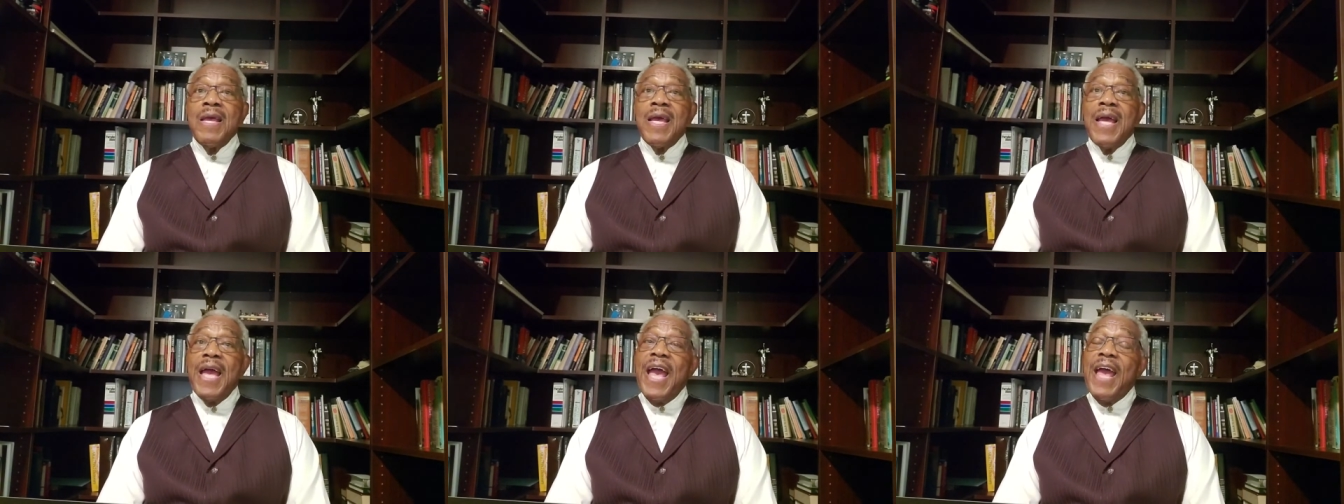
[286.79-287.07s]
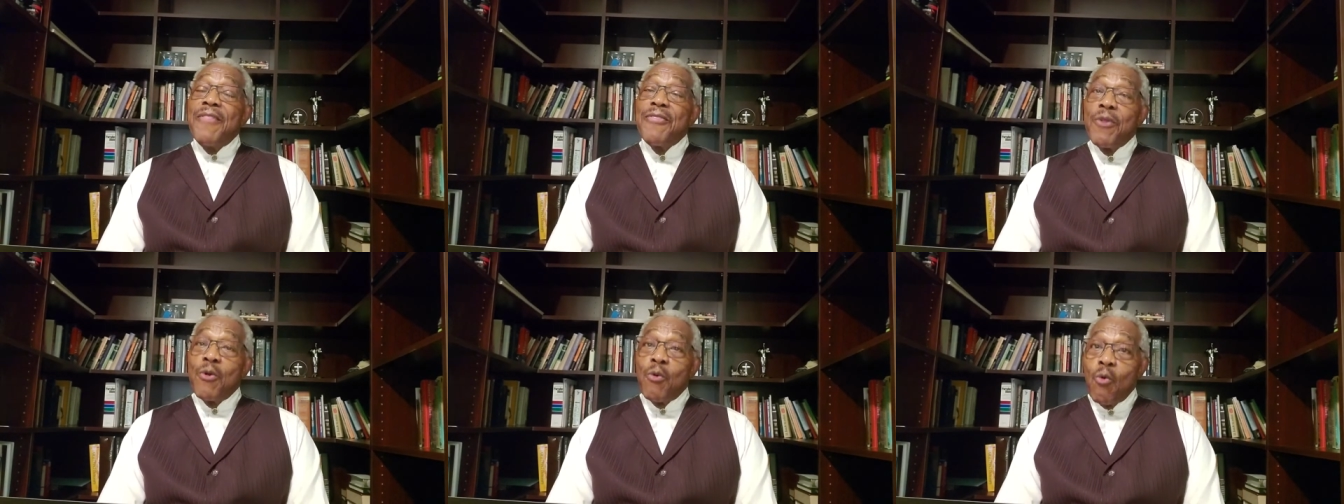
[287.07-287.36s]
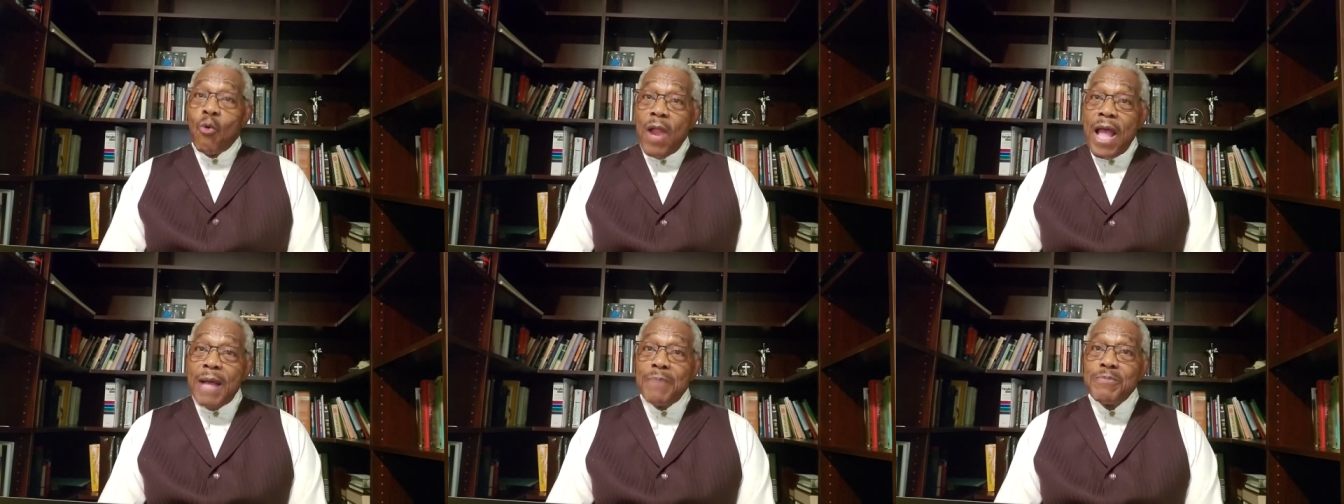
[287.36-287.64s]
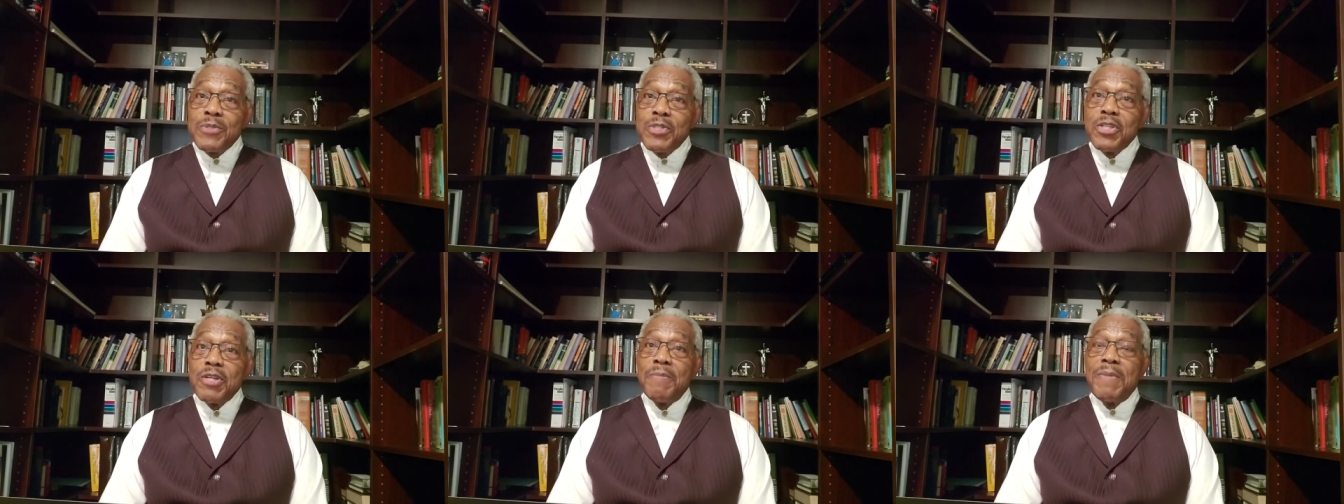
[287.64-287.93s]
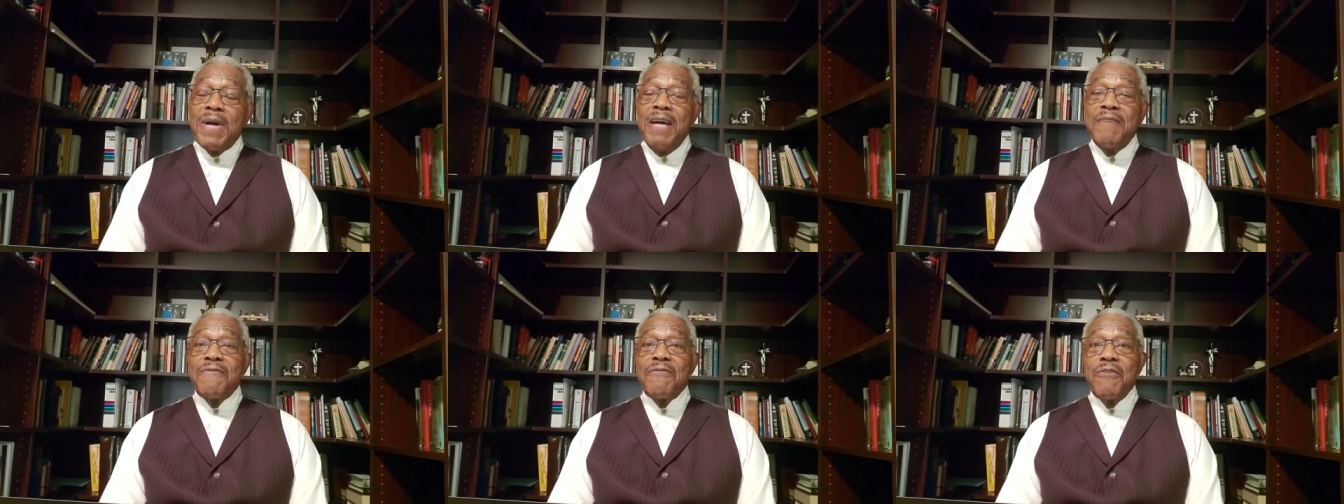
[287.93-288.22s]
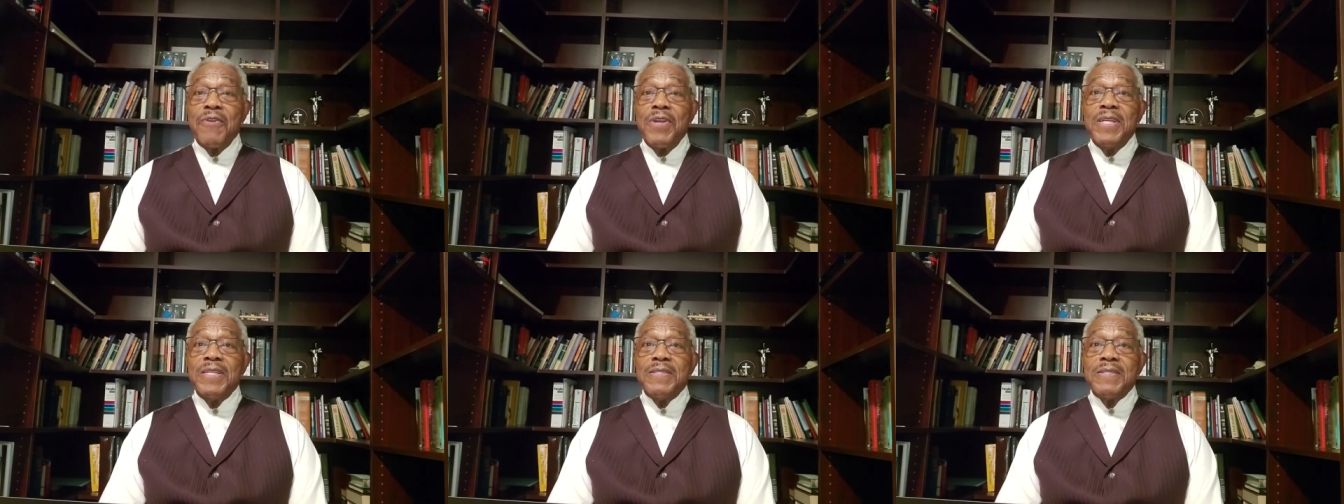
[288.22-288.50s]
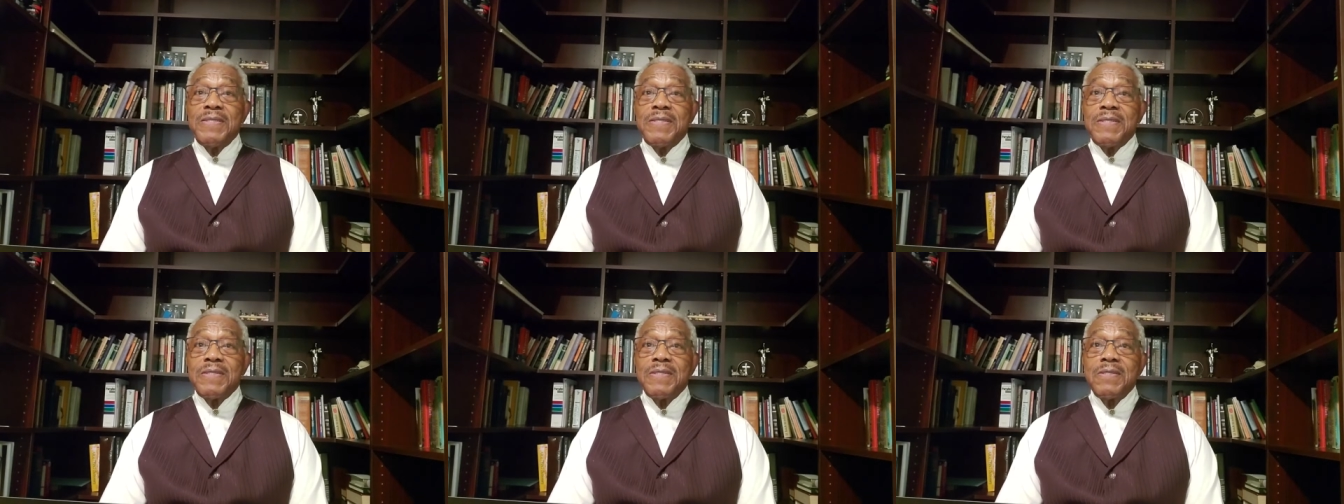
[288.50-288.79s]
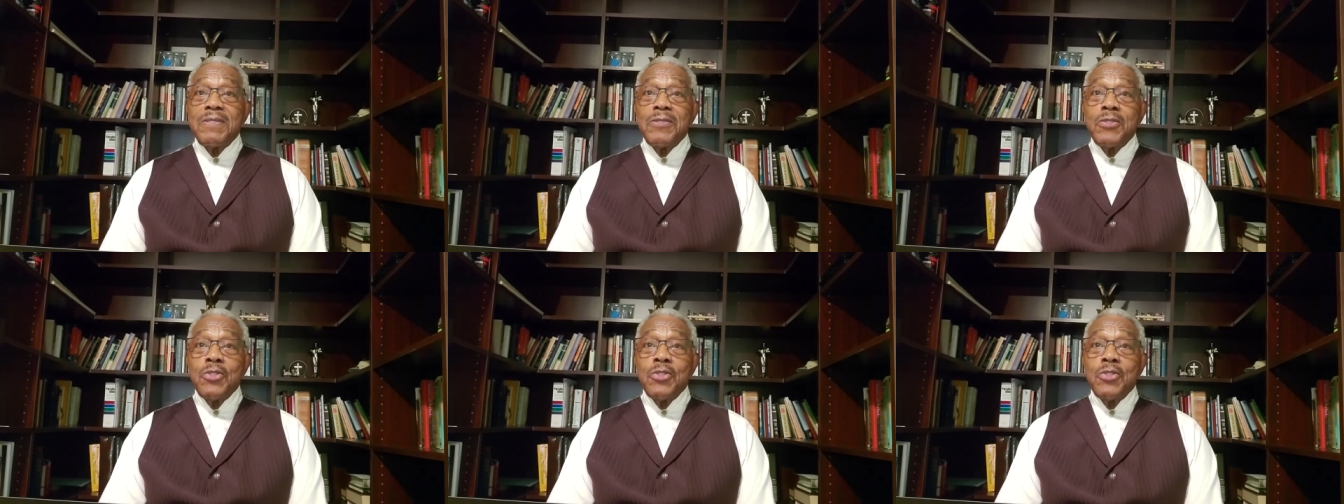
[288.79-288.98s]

And the rapture, my friends,